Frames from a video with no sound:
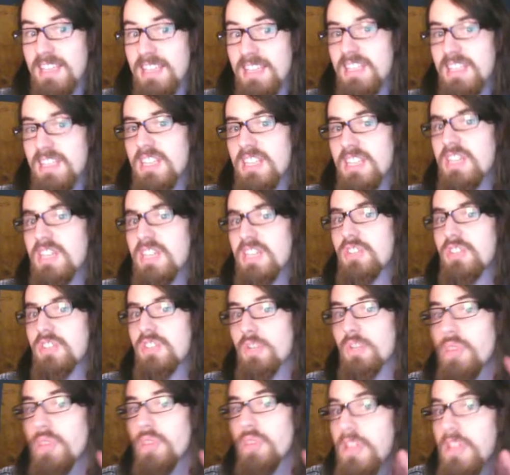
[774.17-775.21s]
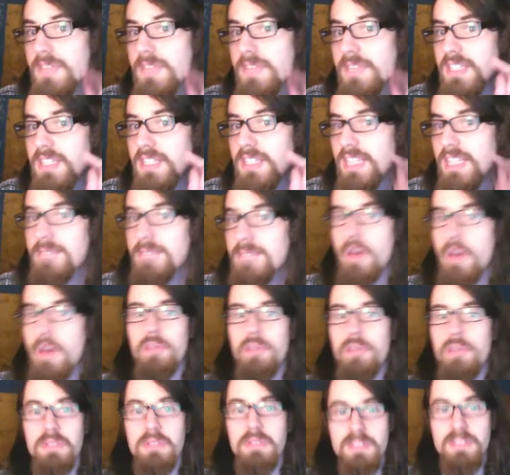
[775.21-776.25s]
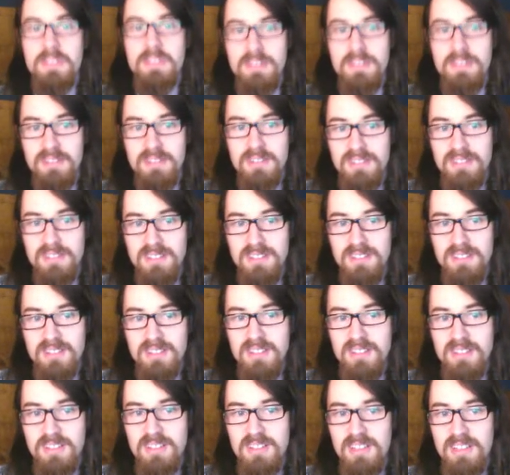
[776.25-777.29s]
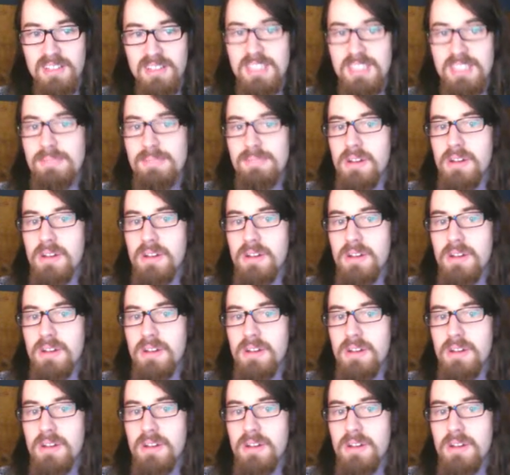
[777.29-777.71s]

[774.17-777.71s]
he got a Will of the D moment. He smiled